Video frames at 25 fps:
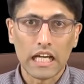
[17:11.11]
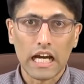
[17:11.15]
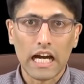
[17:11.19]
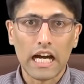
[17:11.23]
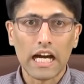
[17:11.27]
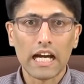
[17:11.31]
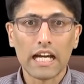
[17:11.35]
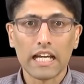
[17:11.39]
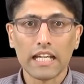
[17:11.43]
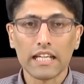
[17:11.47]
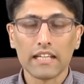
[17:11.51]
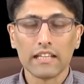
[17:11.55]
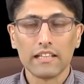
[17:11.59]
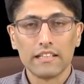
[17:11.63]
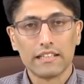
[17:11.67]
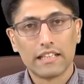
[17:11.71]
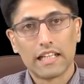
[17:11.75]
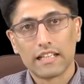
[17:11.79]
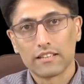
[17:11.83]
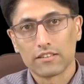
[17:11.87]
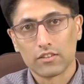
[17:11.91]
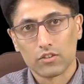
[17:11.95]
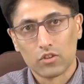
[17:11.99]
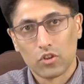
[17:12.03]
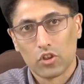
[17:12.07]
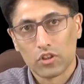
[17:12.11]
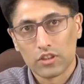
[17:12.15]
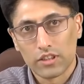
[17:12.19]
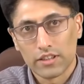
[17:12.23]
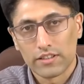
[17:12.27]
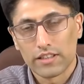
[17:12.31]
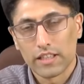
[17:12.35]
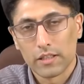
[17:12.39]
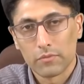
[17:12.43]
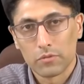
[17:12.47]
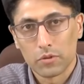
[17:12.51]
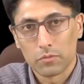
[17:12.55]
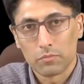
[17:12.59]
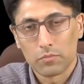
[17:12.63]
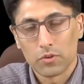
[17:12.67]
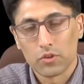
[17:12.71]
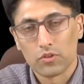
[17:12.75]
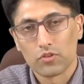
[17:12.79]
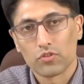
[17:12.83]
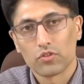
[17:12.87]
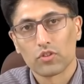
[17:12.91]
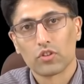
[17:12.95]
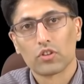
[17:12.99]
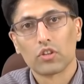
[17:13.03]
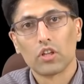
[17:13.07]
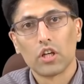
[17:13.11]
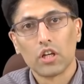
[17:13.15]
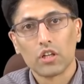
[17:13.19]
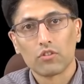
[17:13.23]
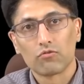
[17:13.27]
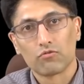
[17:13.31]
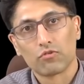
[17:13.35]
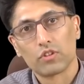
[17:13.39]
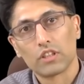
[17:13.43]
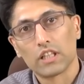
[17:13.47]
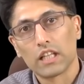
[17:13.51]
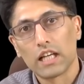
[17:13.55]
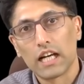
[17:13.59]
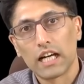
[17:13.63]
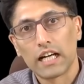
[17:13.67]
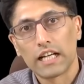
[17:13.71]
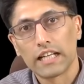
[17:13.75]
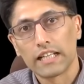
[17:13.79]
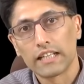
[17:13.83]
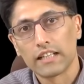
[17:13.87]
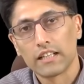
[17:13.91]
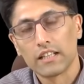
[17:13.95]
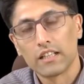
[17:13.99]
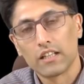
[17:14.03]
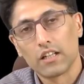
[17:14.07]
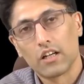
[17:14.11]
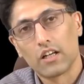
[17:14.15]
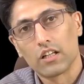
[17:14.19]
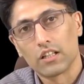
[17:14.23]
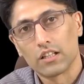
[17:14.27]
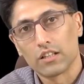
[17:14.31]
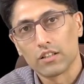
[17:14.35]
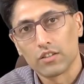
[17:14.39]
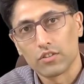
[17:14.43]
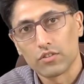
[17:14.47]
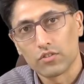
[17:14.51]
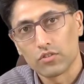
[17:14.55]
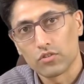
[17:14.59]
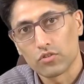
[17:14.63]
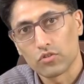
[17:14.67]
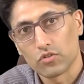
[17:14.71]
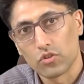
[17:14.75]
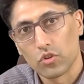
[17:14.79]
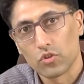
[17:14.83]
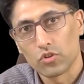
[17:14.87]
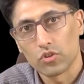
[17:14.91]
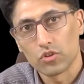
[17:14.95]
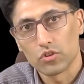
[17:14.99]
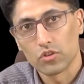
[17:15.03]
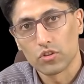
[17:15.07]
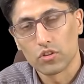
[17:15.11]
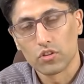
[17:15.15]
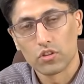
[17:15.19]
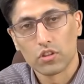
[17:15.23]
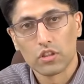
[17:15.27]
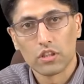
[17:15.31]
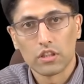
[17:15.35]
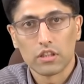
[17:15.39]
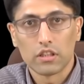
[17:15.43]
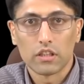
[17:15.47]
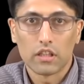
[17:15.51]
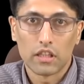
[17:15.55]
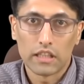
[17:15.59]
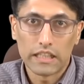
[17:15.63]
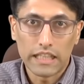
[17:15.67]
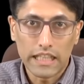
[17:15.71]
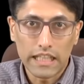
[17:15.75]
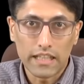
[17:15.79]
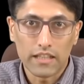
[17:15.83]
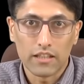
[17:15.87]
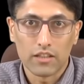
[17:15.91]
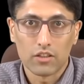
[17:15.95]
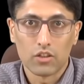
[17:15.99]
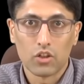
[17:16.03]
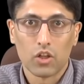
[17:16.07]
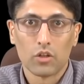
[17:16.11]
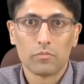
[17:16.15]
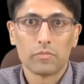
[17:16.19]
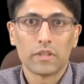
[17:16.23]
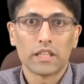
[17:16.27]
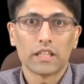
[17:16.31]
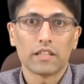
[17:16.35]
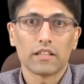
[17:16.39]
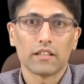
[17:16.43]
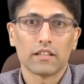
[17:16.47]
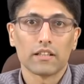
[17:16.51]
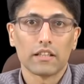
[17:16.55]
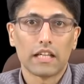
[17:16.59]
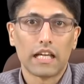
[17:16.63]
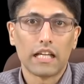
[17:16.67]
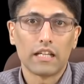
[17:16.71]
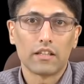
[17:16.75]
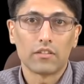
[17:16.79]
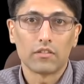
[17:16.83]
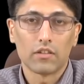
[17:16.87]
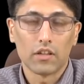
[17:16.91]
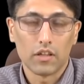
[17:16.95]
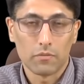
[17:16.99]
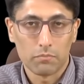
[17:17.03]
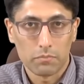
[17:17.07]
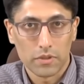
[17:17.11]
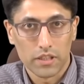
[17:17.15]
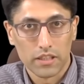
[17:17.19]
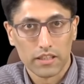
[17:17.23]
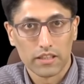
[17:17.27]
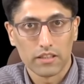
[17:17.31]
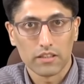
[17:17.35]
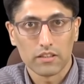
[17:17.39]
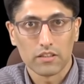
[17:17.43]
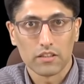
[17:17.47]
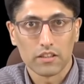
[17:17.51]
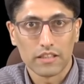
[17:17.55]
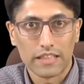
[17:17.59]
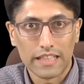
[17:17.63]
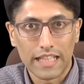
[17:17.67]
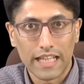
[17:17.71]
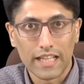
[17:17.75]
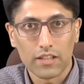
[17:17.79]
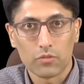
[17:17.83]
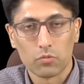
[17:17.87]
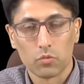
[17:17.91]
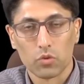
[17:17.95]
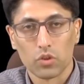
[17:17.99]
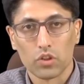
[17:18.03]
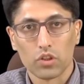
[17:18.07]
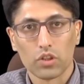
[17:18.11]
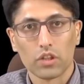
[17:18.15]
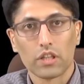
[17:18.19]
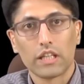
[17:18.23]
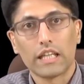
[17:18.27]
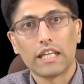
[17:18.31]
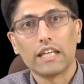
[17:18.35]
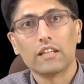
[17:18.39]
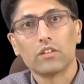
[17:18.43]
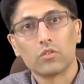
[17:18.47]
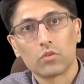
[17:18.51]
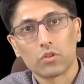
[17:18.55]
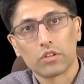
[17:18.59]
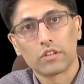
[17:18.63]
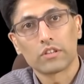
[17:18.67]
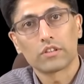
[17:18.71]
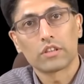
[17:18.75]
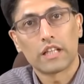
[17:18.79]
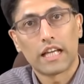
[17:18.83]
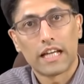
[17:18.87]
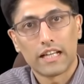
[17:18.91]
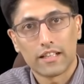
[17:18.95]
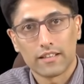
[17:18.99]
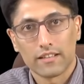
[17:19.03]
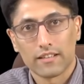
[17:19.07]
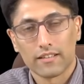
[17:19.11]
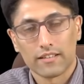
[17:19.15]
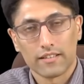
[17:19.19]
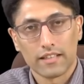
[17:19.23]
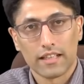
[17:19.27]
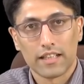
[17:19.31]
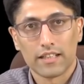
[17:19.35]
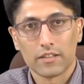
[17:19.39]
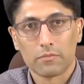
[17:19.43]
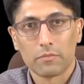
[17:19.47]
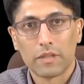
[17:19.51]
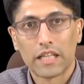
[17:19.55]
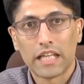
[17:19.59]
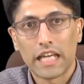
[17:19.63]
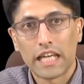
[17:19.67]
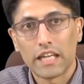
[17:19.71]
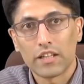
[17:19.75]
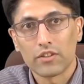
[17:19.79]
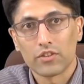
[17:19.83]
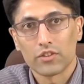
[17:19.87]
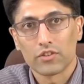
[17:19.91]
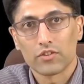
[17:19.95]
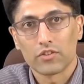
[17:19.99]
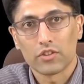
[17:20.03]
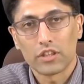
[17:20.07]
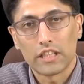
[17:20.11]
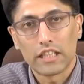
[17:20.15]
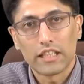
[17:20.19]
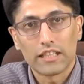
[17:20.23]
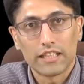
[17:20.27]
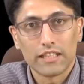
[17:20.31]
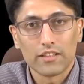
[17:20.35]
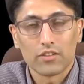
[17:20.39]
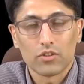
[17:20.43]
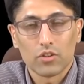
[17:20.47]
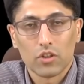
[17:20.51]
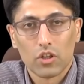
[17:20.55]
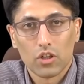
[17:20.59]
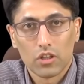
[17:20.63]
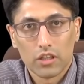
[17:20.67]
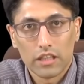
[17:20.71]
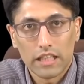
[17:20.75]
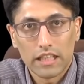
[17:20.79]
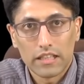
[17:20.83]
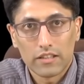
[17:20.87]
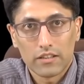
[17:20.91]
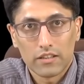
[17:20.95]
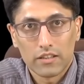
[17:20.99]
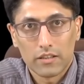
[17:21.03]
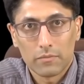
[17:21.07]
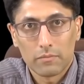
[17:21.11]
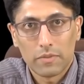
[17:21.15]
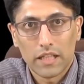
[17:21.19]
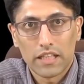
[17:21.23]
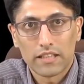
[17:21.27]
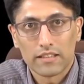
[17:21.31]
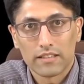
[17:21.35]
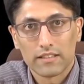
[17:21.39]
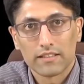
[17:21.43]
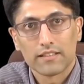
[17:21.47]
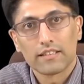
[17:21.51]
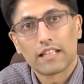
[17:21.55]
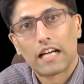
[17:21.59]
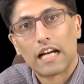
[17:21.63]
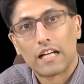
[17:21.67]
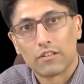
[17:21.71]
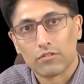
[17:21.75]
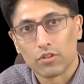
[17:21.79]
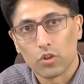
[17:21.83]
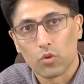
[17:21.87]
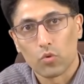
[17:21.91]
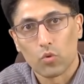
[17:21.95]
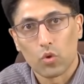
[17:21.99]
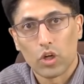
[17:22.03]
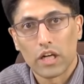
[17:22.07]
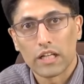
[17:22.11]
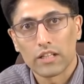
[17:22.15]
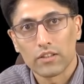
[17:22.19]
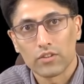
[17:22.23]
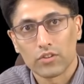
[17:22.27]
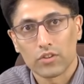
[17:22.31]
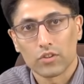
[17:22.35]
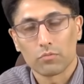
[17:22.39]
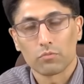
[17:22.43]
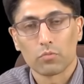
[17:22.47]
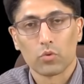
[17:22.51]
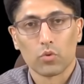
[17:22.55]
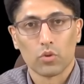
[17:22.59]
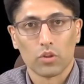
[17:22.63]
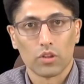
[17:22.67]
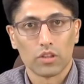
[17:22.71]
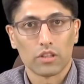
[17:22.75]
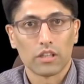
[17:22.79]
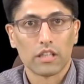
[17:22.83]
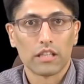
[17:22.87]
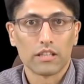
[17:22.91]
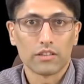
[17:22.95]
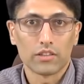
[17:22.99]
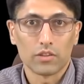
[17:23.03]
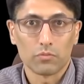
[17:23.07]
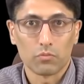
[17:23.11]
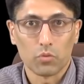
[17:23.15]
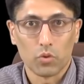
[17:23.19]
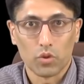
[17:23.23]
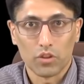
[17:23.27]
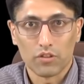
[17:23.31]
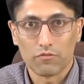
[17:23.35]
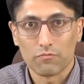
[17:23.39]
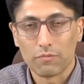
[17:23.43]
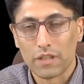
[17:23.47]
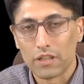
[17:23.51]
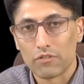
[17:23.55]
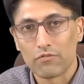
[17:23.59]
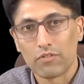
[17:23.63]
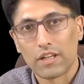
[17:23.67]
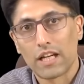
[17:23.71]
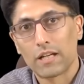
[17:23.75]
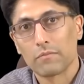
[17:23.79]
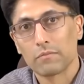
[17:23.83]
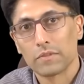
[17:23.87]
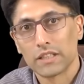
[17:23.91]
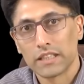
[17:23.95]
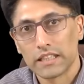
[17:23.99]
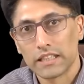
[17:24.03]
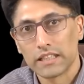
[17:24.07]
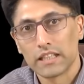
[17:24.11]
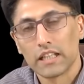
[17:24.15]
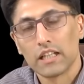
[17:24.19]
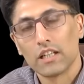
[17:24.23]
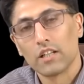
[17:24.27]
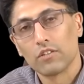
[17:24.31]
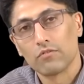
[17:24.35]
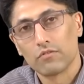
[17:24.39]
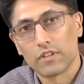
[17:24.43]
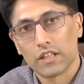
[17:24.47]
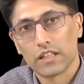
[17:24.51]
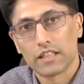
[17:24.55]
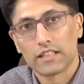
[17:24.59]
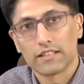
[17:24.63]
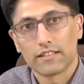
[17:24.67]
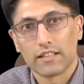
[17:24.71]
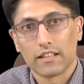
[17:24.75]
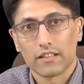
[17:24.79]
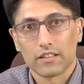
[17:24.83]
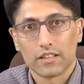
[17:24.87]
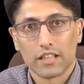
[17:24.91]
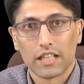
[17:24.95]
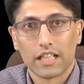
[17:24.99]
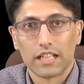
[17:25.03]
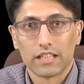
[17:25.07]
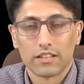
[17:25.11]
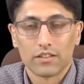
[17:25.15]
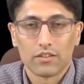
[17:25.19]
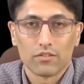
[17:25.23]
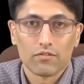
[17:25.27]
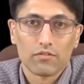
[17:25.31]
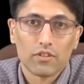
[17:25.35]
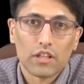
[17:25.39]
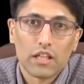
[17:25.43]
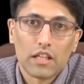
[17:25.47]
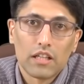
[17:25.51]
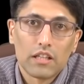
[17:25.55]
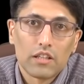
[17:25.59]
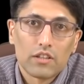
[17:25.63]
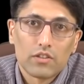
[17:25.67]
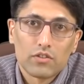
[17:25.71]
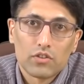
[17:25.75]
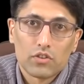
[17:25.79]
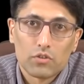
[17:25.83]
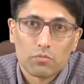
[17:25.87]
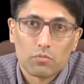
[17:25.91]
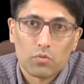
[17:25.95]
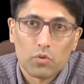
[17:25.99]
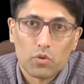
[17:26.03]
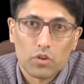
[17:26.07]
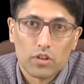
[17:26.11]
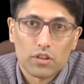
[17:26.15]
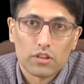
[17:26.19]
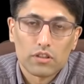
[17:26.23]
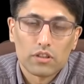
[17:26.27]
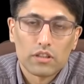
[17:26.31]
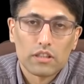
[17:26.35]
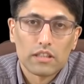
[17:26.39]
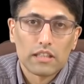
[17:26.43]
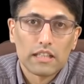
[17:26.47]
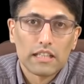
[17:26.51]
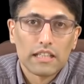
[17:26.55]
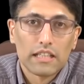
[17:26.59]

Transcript: I, as a non-disabled person, rely on a social, an economic, and a political network in order to exercise my agency. These are all interdependents. I require support of my family, various other kinds of support.